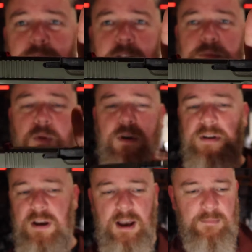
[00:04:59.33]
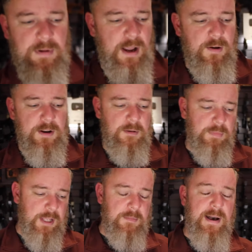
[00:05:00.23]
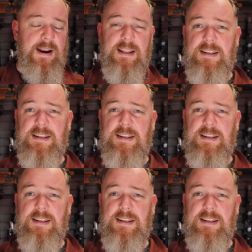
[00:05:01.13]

price point. I'm not going to complain about it.